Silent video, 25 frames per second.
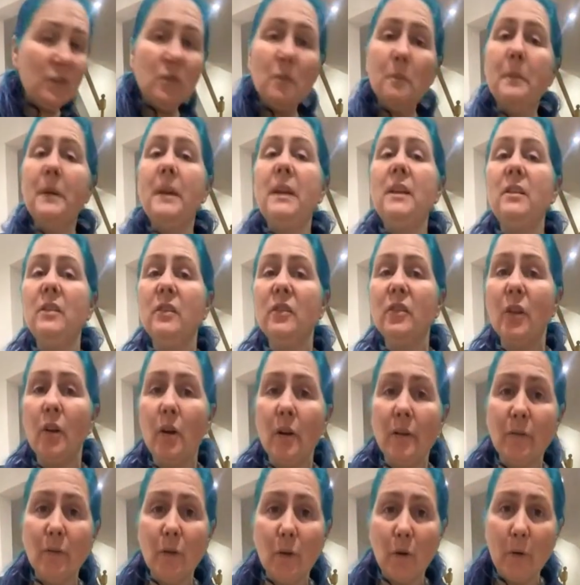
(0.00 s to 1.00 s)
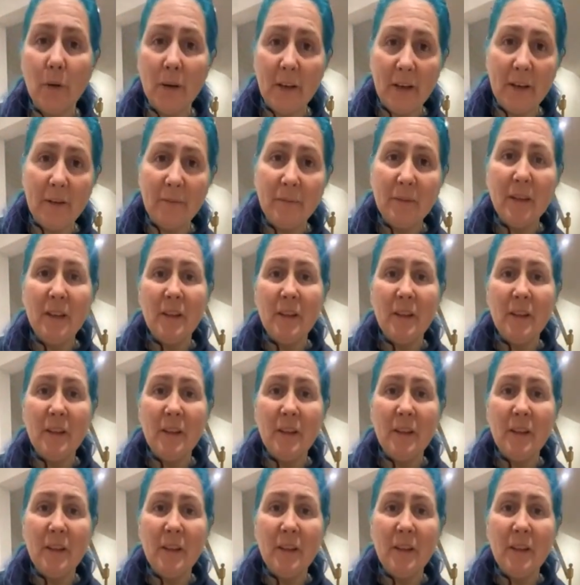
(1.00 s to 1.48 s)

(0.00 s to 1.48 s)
and pieces that I've got here.